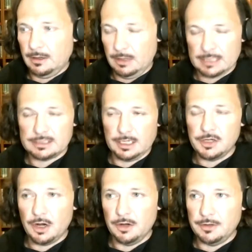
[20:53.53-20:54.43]
Oh, actually, I
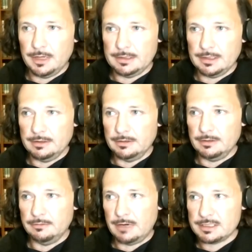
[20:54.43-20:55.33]
know that
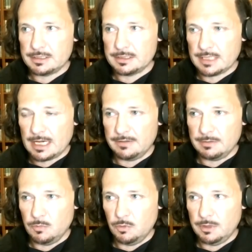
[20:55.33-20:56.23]
the Russians are
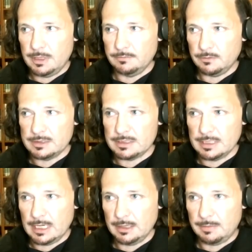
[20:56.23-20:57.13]
having more influence
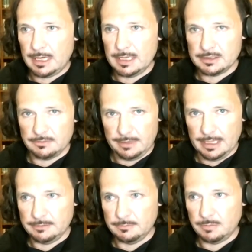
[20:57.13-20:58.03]
in other parts
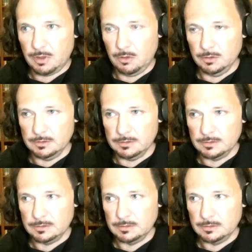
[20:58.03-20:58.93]
around Poland,
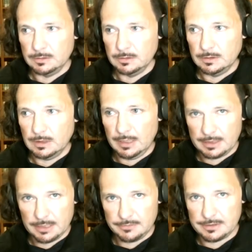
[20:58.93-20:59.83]
other
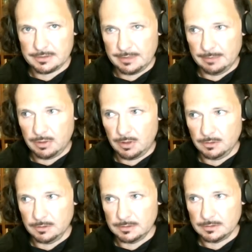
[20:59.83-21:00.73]
countries around Poland,